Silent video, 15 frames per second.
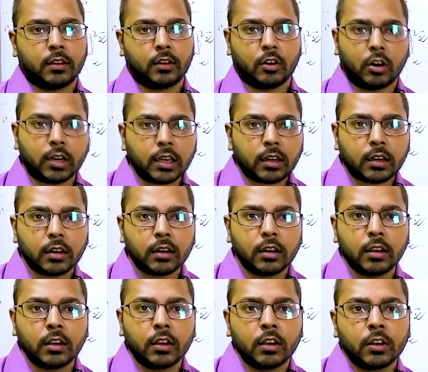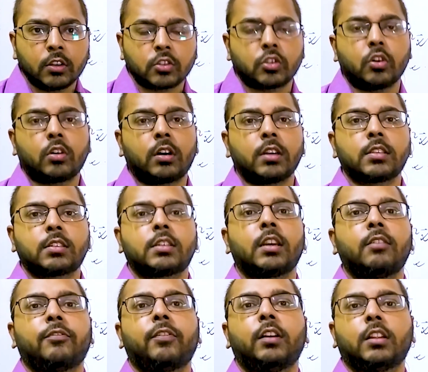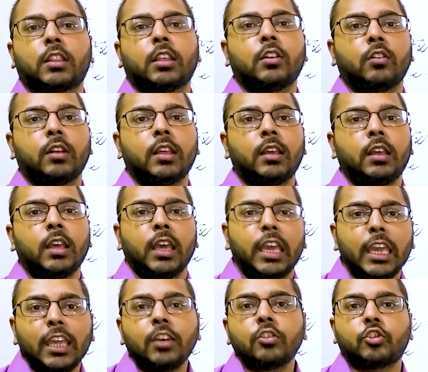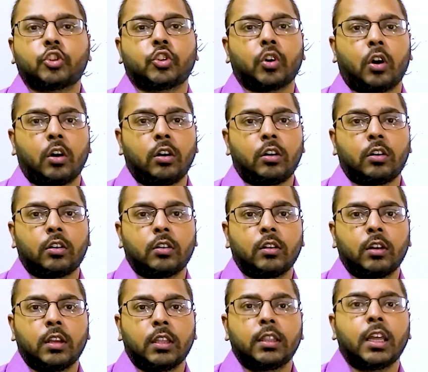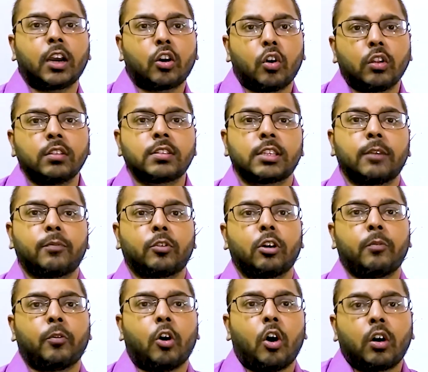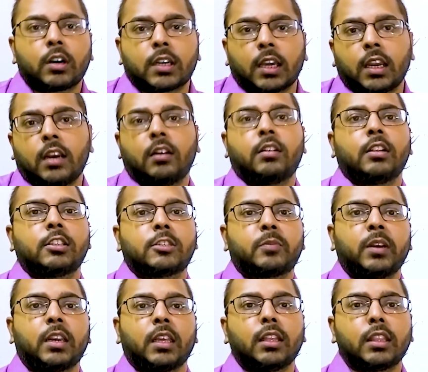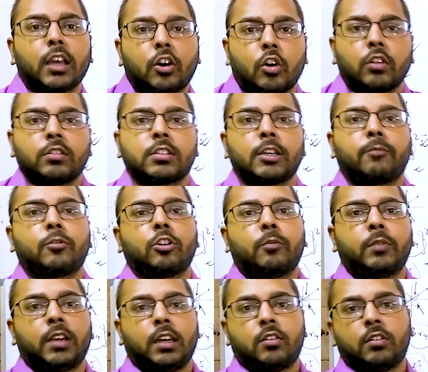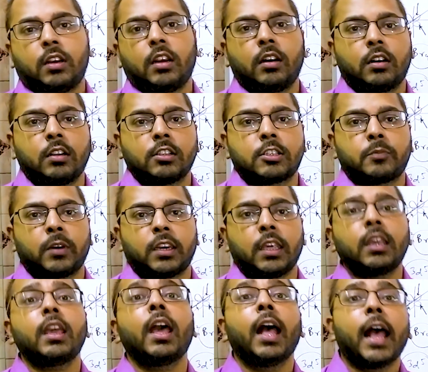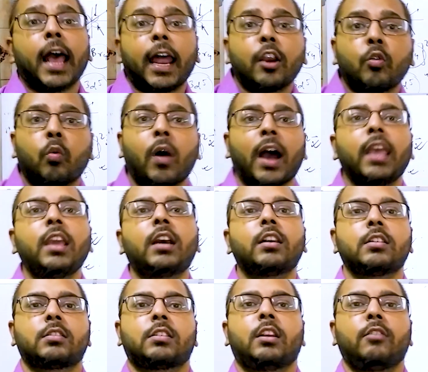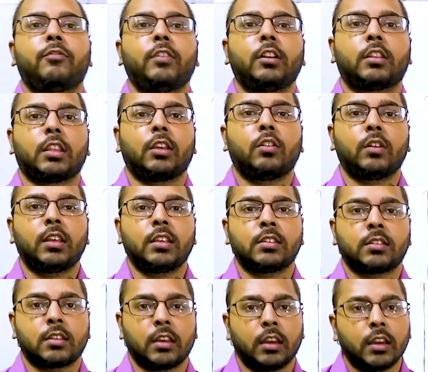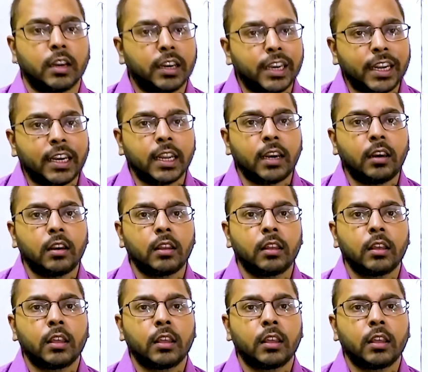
Got it? So crystal field theory, in short, the concept of octahedral splitting, the concept of tetrahedral splitting, and why crystal field theory is needed,